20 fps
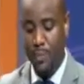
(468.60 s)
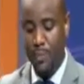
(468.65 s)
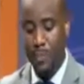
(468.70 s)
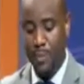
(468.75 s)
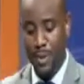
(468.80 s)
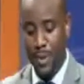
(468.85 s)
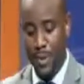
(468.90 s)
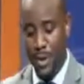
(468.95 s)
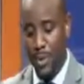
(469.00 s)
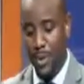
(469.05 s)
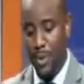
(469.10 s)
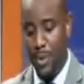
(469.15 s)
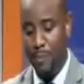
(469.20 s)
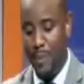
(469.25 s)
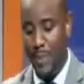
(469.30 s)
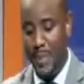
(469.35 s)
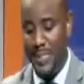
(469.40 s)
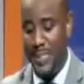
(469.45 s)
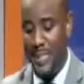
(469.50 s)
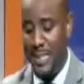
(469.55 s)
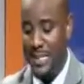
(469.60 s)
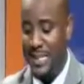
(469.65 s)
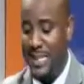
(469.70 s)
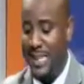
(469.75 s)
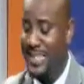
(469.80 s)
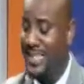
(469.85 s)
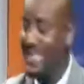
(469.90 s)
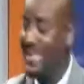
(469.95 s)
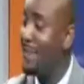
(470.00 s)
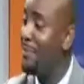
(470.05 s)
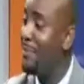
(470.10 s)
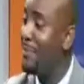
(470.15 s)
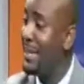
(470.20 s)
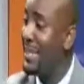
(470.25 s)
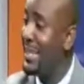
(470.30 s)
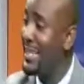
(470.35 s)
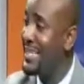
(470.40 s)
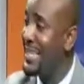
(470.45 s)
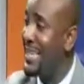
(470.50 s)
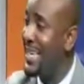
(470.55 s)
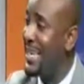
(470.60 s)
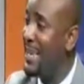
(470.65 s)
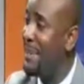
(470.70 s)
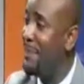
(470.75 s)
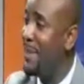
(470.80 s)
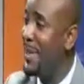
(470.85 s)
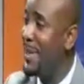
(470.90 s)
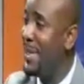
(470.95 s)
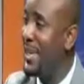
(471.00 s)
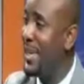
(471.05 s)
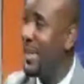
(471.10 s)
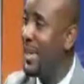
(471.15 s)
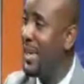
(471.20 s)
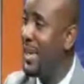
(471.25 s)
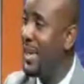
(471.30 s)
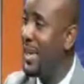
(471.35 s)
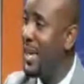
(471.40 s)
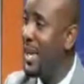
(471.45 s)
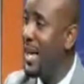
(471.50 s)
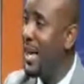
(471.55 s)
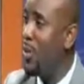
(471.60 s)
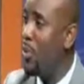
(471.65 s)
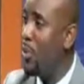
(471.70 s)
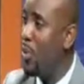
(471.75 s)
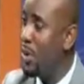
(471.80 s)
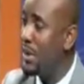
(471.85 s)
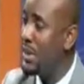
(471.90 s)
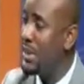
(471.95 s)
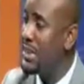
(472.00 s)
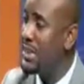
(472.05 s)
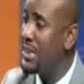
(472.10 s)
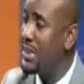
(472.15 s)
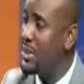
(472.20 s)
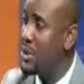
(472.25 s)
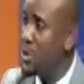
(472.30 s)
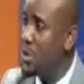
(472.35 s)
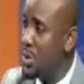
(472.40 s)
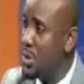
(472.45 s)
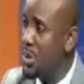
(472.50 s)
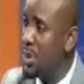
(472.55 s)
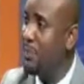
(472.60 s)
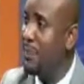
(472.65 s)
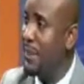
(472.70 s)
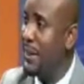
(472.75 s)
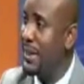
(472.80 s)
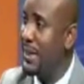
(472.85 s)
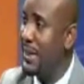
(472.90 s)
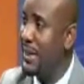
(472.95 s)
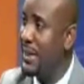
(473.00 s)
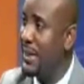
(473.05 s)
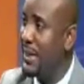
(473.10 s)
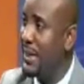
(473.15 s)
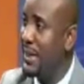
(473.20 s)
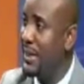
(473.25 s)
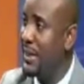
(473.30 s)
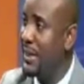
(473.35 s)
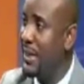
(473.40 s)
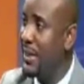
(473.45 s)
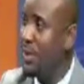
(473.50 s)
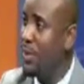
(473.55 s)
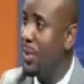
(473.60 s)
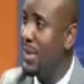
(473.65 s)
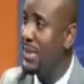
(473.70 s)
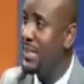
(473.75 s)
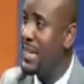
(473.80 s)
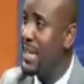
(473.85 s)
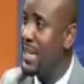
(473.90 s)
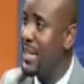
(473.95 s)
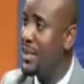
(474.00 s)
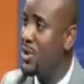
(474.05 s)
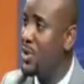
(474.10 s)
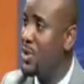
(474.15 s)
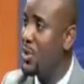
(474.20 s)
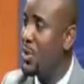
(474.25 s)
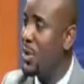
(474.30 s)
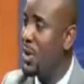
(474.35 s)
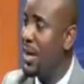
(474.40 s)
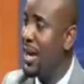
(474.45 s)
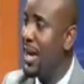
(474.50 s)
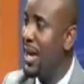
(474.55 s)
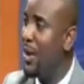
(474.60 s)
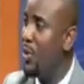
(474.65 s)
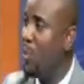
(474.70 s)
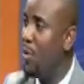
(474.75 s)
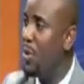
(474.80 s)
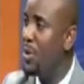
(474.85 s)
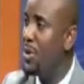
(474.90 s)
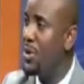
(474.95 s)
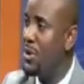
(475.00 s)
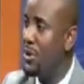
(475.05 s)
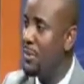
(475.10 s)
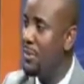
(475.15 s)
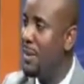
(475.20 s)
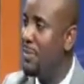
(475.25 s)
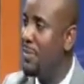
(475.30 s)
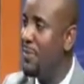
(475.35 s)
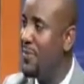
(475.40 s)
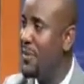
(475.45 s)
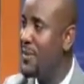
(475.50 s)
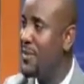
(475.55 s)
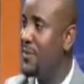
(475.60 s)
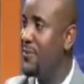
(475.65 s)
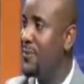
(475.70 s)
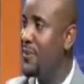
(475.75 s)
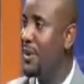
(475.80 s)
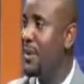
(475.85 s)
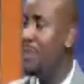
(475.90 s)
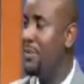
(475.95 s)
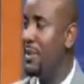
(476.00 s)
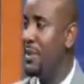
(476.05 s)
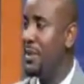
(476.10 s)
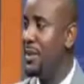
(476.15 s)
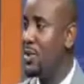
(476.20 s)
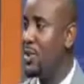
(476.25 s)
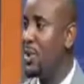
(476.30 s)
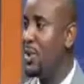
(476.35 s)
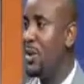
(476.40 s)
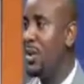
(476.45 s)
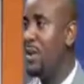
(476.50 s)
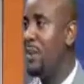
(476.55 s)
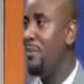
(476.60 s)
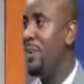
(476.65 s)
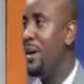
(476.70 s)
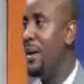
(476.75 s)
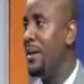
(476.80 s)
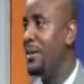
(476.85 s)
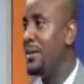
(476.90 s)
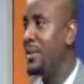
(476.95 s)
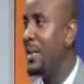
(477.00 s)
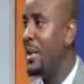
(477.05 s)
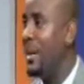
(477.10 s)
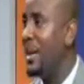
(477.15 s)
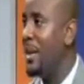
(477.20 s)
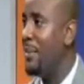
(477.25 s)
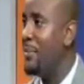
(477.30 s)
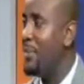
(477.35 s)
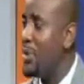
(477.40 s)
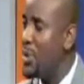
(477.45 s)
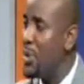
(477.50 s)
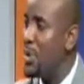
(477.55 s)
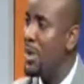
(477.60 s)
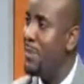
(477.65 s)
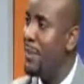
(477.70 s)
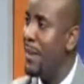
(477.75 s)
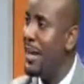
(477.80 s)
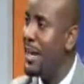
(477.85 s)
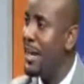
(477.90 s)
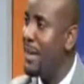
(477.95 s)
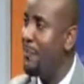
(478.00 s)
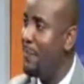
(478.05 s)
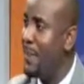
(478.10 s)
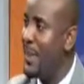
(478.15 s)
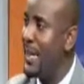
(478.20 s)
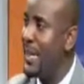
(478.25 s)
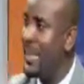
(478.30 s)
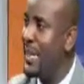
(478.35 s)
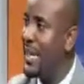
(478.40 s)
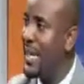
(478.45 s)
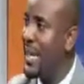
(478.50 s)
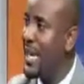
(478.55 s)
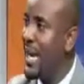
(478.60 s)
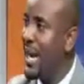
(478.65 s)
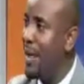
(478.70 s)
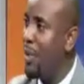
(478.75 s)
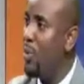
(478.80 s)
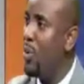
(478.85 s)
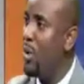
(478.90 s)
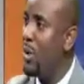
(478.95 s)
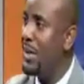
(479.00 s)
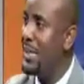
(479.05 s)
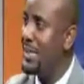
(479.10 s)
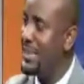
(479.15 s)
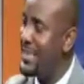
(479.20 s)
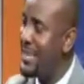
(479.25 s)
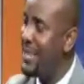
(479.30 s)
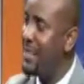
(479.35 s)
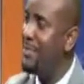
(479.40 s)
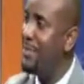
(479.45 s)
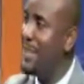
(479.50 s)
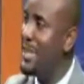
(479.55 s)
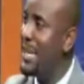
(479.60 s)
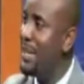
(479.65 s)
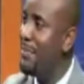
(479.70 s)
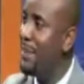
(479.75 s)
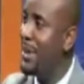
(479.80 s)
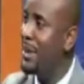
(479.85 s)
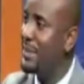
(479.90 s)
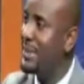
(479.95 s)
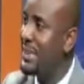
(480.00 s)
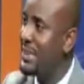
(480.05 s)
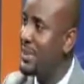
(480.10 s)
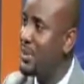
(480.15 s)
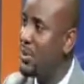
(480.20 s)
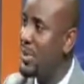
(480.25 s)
Euro Business Assembly, that's the EBA, awarded uniBank, and it went ahead to award you. Maybe first of all, let me talk about uniBank being awarded. Tell me about it.